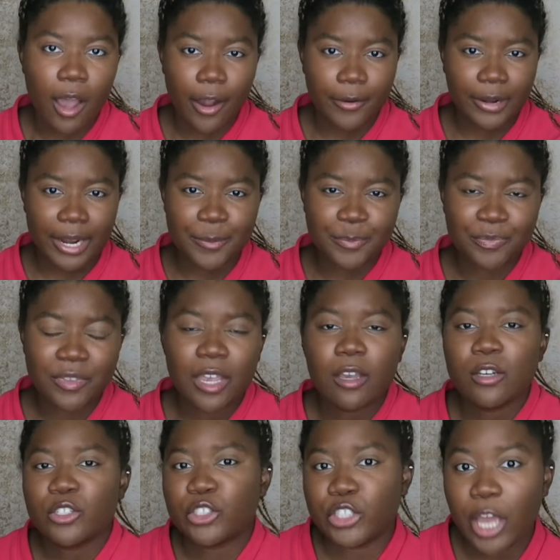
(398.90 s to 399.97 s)
All right,
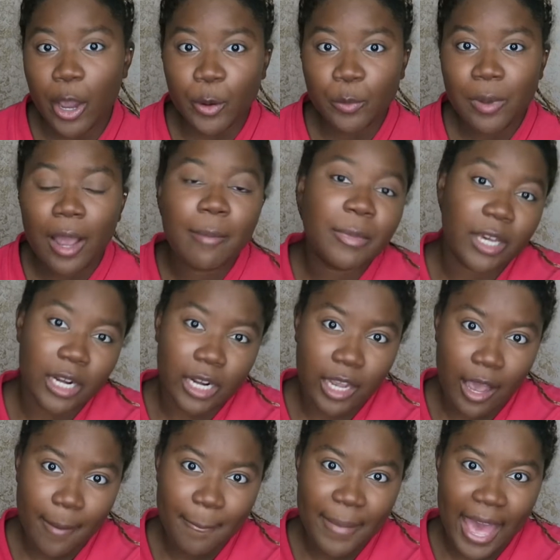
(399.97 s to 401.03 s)
so I'm gonna
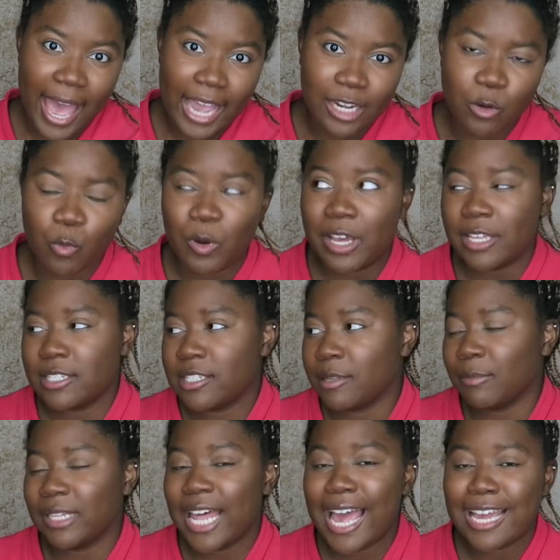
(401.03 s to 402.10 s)
come back with
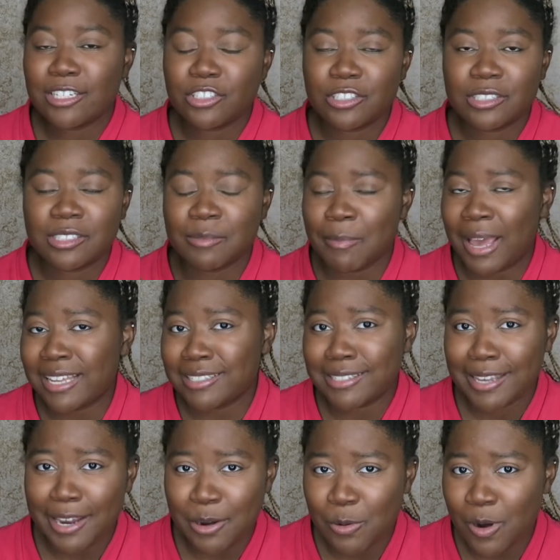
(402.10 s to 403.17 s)
some lashes and
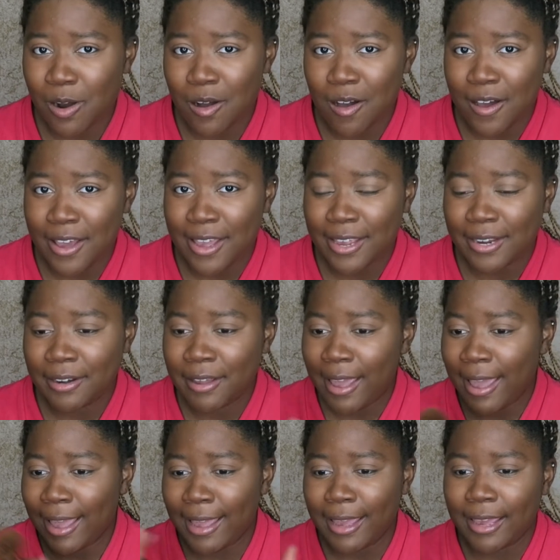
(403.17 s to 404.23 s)
mascara on
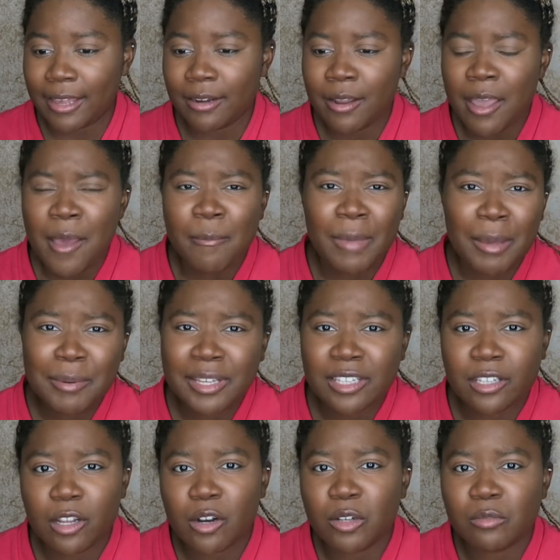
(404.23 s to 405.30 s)
and maybe a
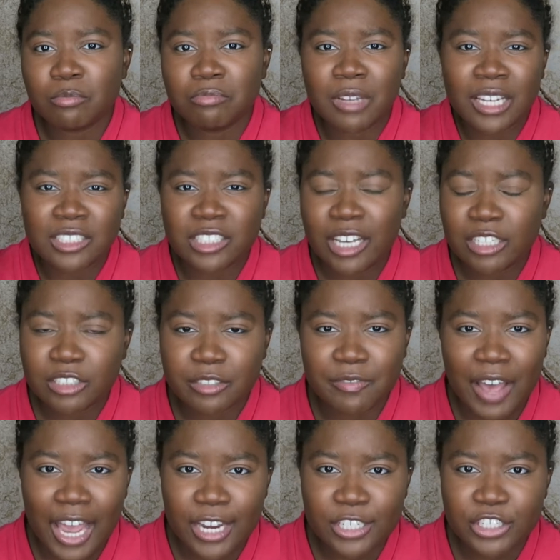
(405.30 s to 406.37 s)
touch of
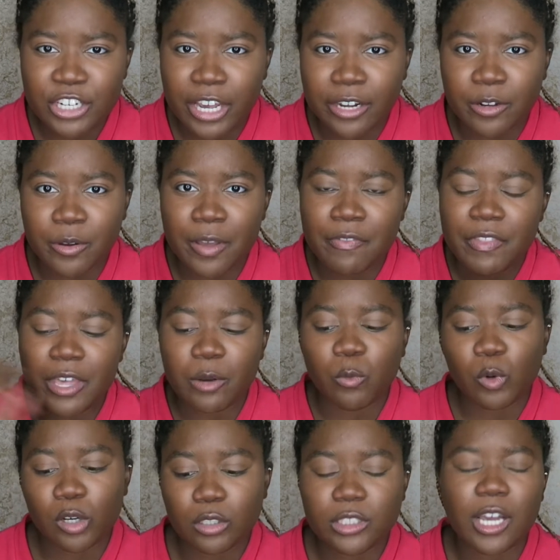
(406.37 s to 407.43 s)
eyeshadow, and
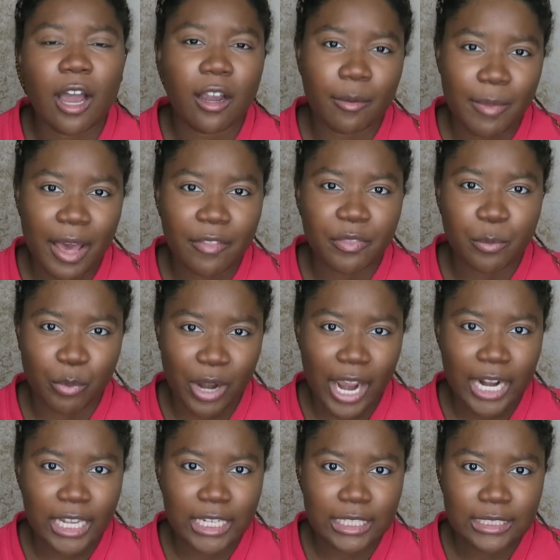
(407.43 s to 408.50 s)
then we'll talk about the
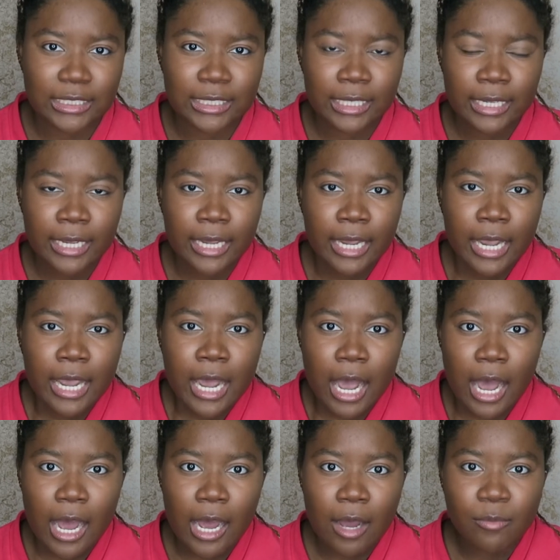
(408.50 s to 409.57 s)
product
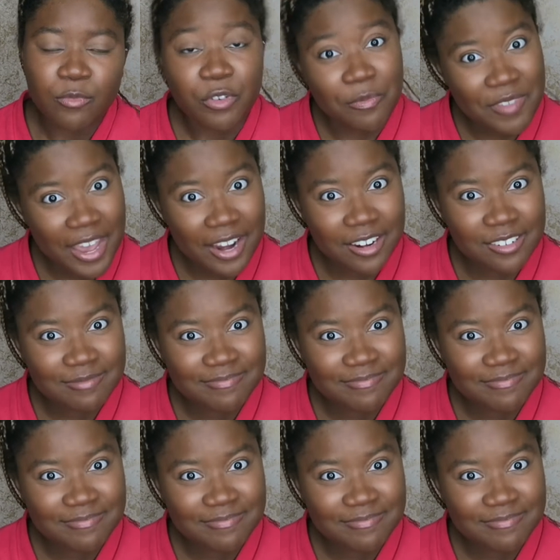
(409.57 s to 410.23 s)
from there.